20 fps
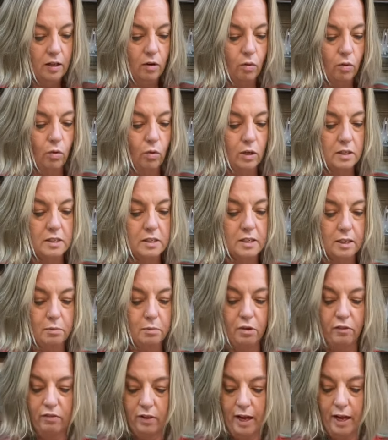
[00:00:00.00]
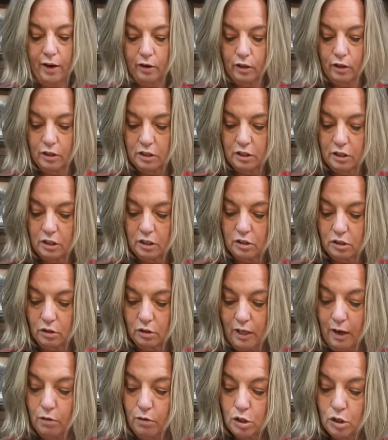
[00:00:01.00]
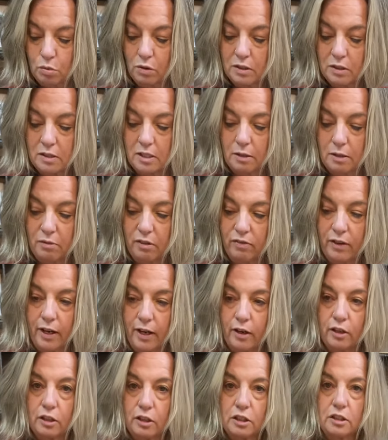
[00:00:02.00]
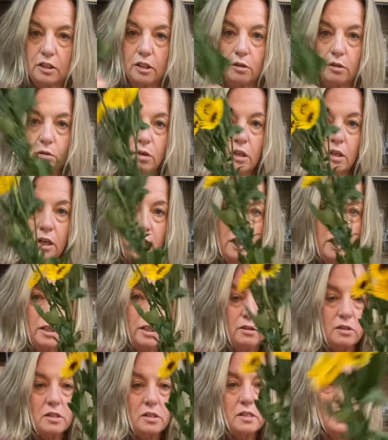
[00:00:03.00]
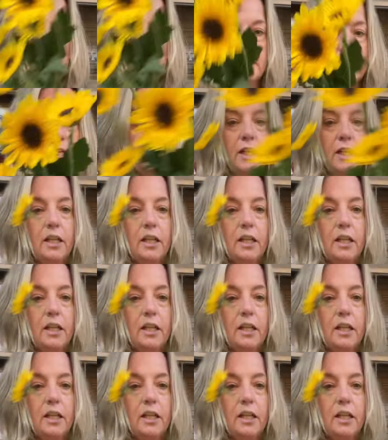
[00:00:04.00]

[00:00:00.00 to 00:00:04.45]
one stem of flowers. So that was one stem of flowers. So you see